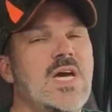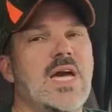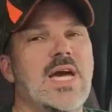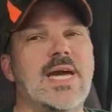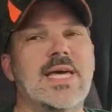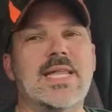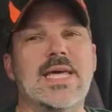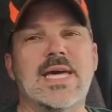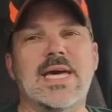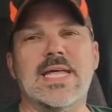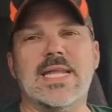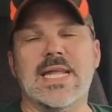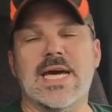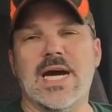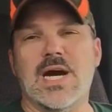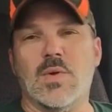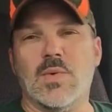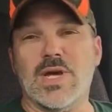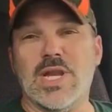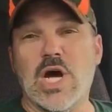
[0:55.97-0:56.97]
And then
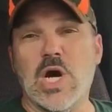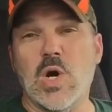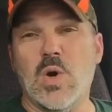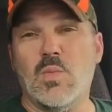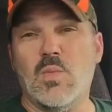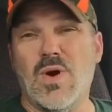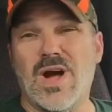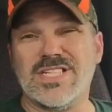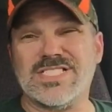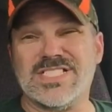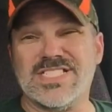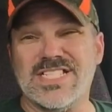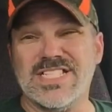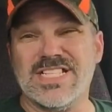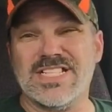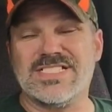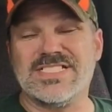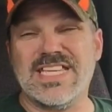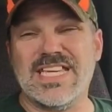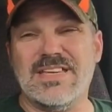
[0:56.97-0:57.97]
went home, watched a
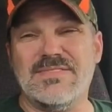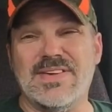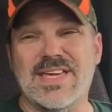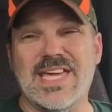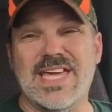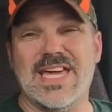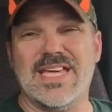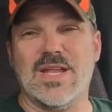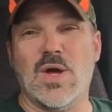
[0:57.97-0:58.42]
little TV,